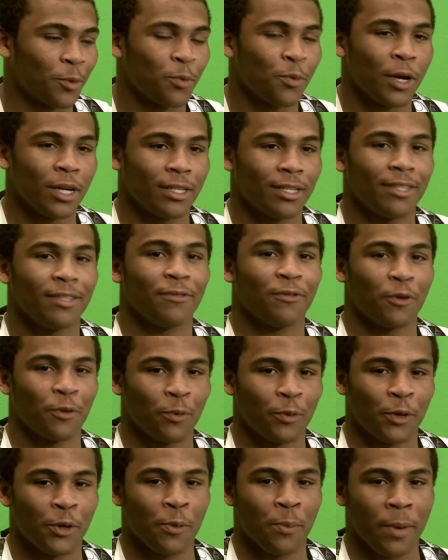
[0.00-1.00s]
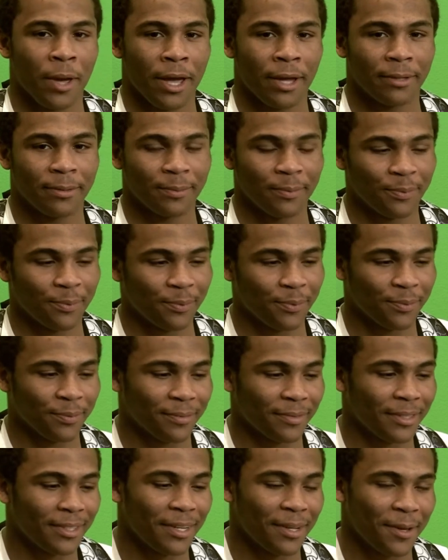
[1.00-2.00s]
Wrestling's for real man.
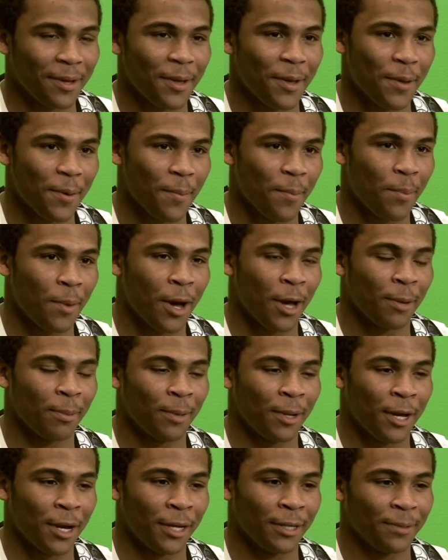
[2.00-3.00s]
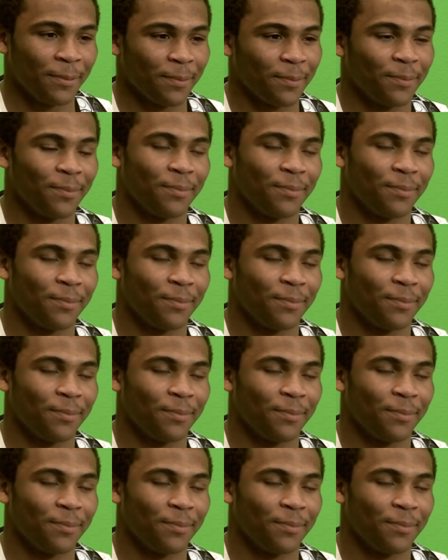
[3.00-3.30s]
bottom line.